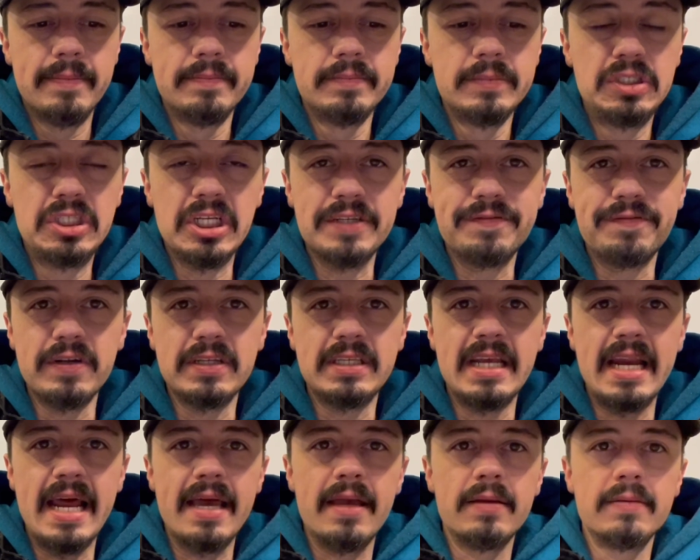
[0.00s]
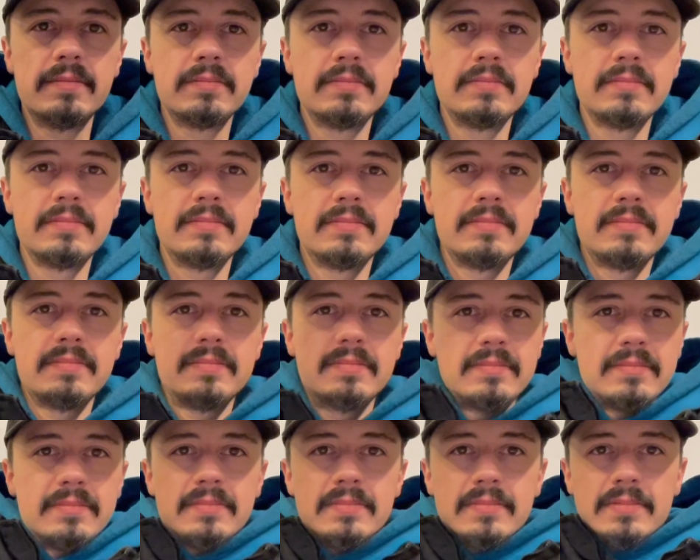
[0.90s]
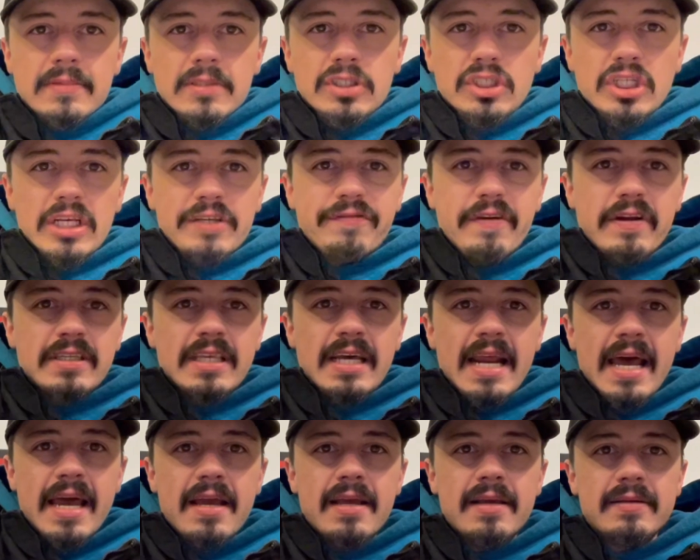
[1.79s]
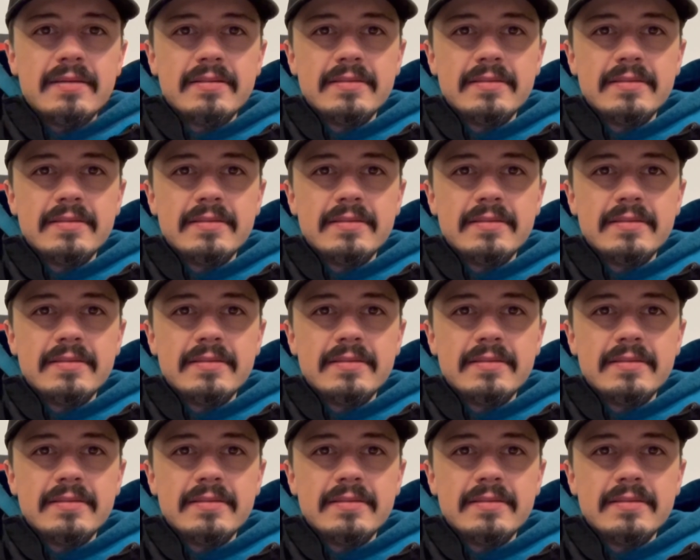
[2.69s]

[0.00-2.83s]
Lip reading: just for today. Just for today.